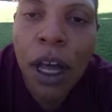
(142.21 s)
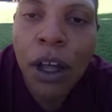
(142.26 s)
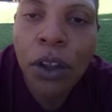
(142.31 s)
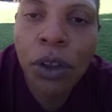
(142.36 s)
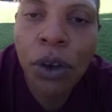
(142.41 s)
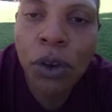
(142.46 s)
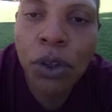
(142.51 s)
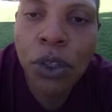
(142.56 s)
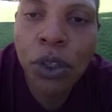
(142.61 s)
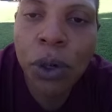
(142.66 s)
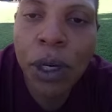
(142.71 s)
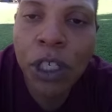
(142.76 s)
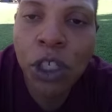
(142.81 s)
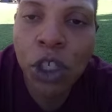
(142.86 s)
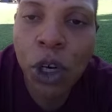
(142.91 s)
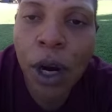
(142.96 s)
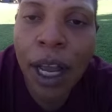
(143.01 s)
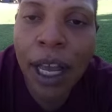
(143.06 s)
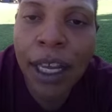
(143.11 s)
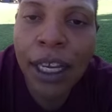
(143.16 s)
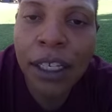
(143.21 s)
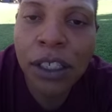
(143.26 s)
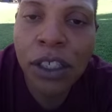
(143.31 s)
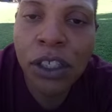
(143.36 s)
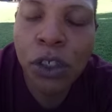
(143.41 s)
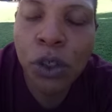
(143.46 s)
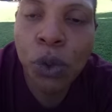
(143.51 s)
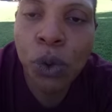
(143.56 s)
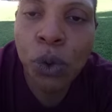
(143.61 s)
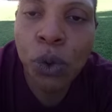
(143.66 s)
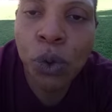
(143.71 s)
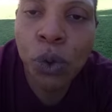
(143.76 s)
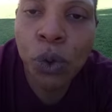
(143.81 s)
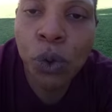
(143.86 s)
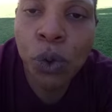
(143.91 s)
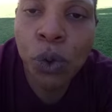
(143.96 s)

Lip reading: those who are trying to